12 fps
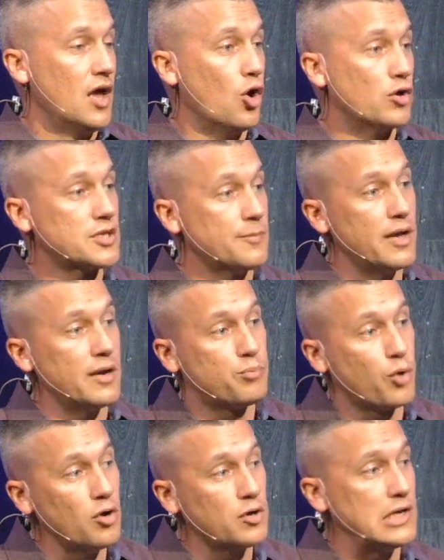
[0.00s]
Or someone
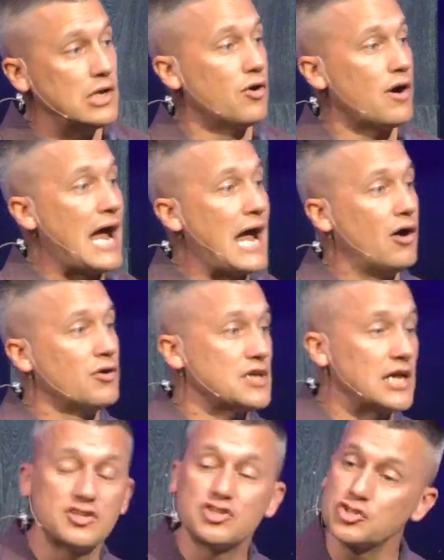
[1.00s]
broke into your house
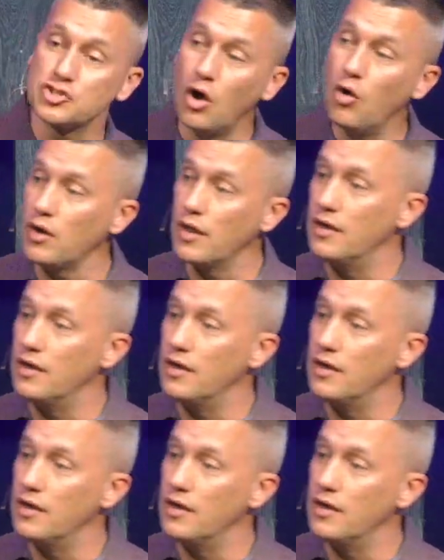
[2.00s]
and stole